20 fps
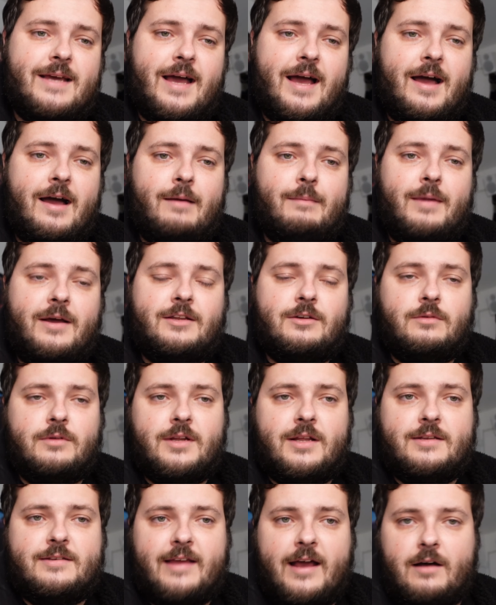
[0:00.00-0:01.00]
I don't want
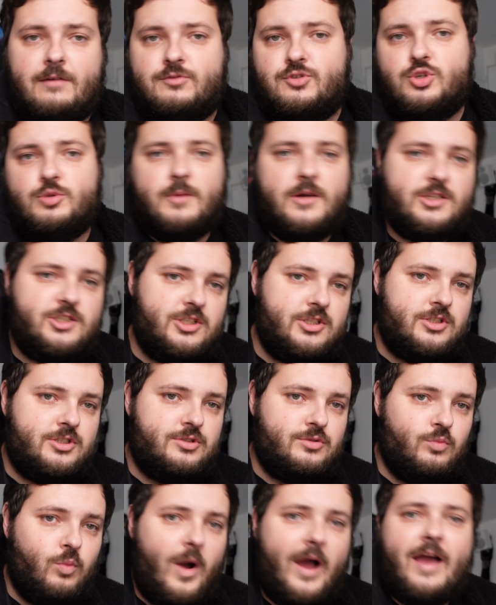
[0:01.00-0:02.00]
to delve too much
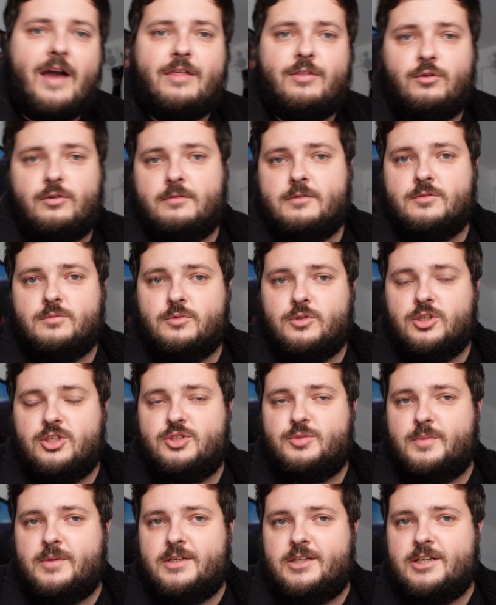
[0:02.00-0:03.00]
into why I thought it was worse,
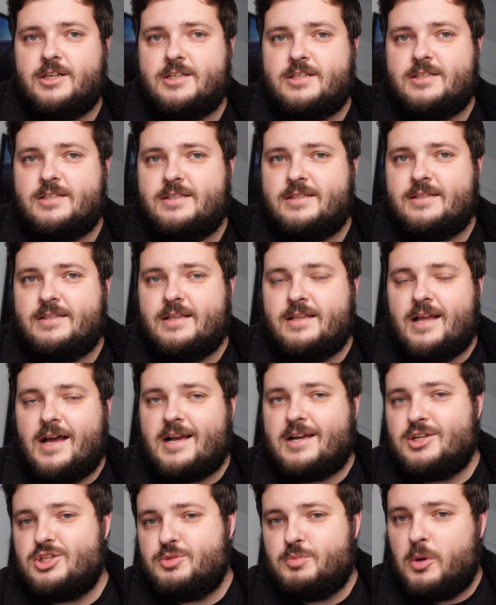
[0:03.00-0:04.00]
because I
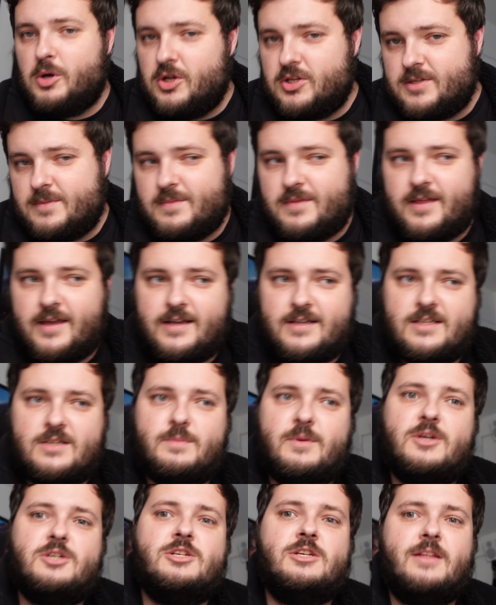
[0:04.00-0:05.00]
could spoil some things,
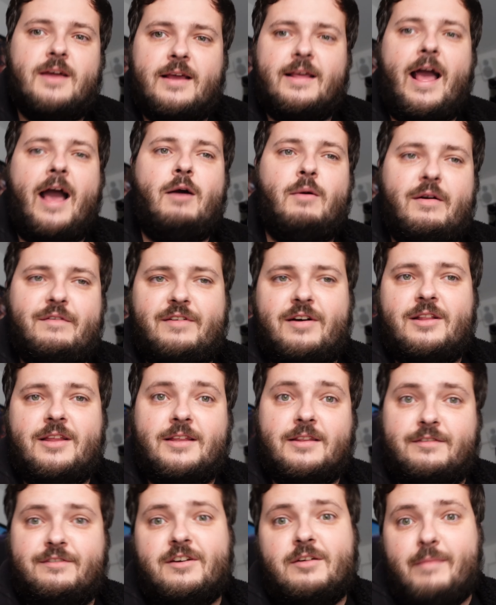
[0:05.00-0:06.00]
especially like how I felt like
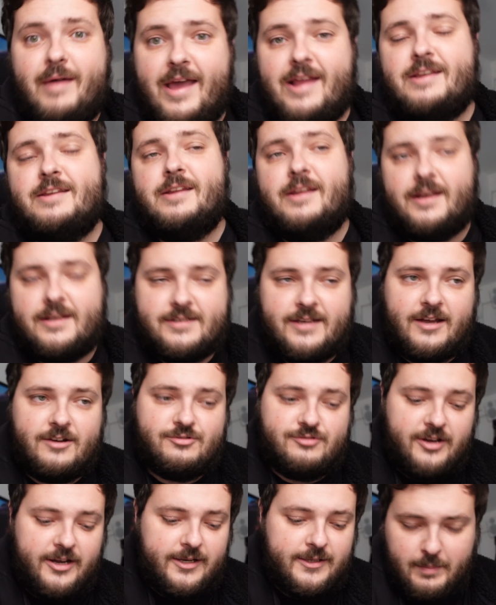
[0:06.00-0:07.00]
the film ended,
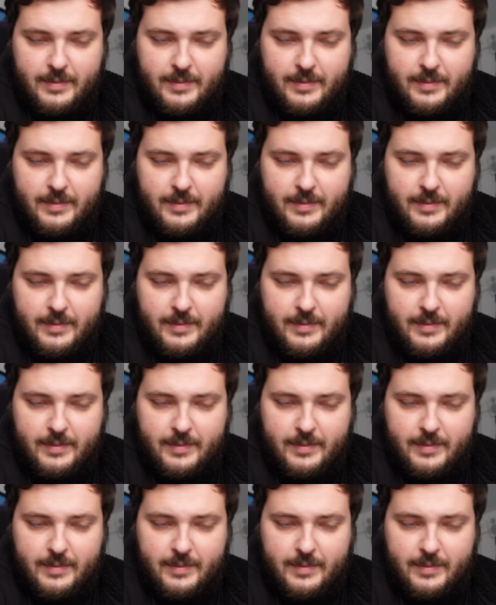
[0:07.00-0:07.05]
etc.